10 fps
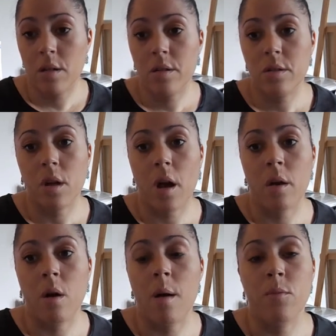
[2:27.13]
So
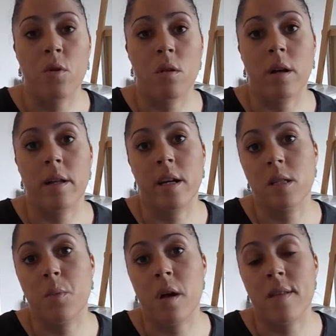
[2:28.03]
I'm not like an
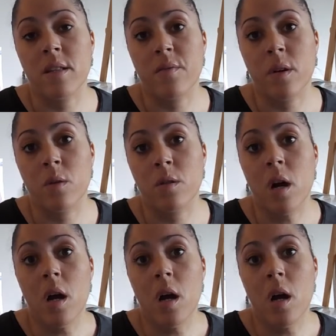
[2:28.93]
expert in this field.